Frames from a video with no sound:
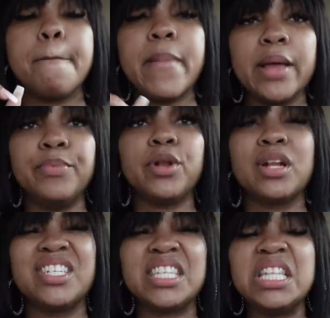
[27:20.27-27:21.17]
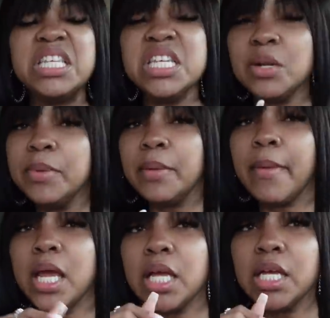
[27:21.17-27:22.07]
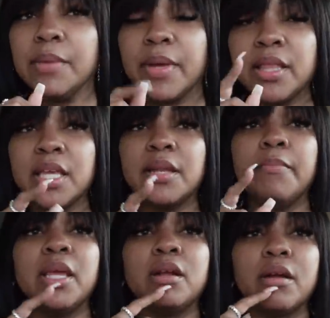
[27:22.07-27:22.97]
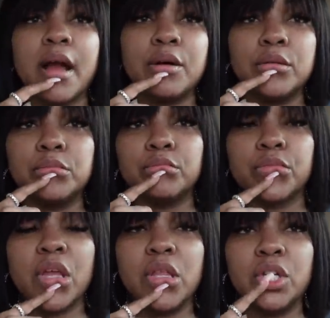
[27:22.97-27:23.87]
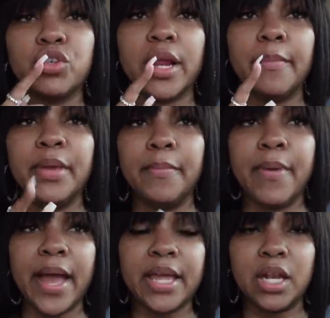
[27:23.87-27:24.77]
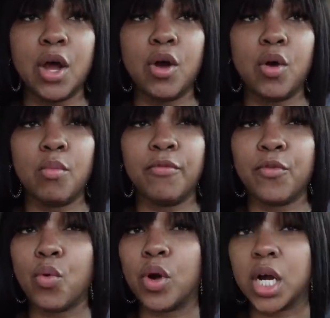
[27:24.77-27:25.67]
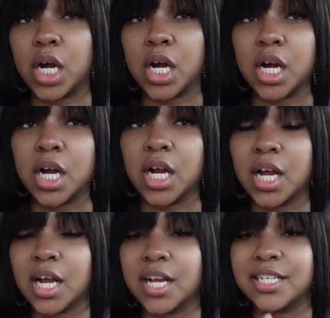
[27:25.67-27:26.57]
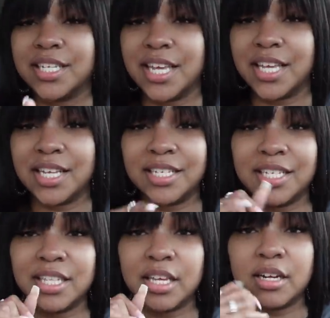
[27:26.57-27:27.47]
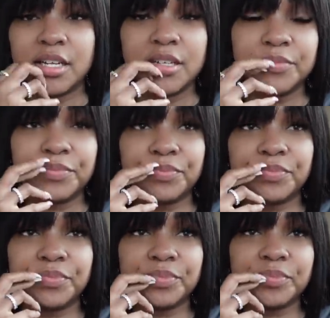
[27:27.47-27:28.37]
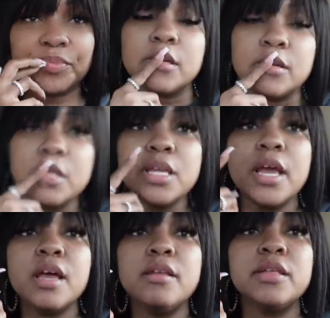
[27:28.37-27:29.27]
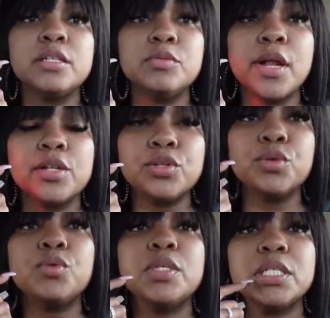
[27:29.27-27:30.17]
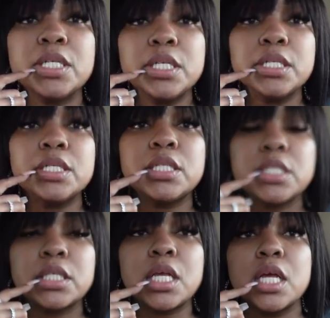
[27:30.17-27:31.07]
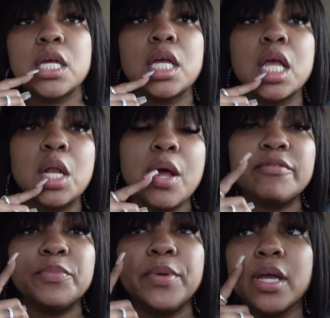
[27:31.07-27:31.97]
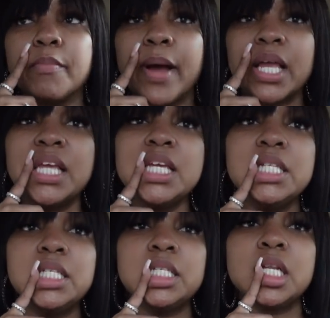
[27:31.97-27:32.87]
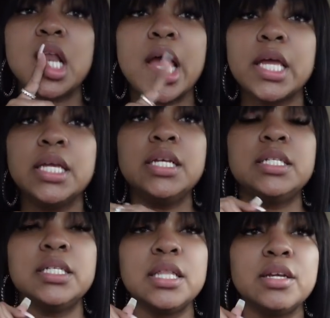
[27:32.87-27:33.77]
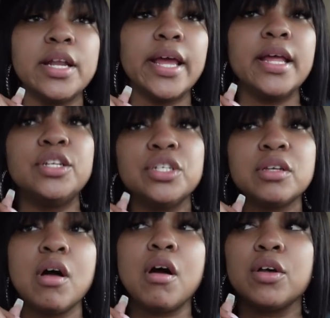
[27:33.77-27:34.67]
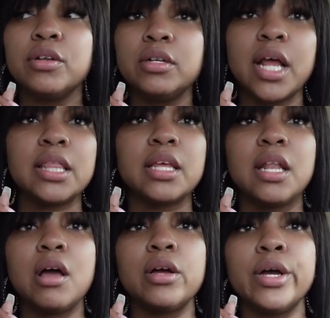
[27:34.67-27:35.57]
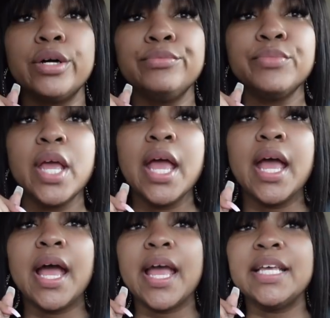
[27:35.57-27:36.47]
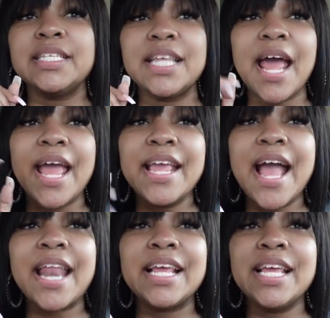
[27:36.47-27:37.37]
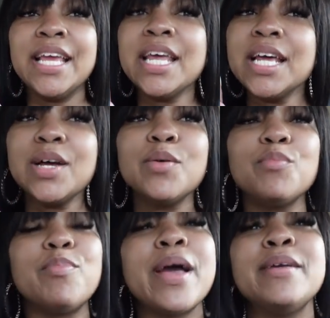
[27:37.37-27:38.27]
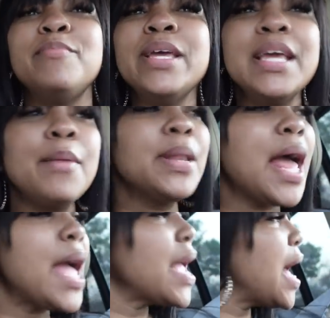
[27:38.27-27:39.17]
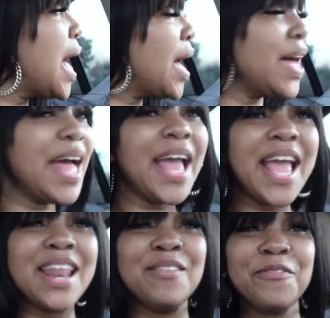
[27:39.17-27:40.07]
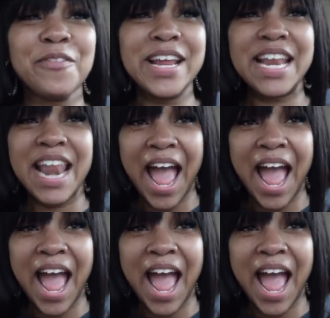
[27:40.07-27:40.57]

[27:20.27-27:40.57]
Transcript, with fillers: might put on just a little bit of makeup and then meet her out, and then try to be back at home for ten, ten thirty. Uh, yeah, that's what I do since I don't have to pick up my kids tonight. Their dad just called not that long ago and said, I ain't gotta get them, baby. I'm like, oh, I got a free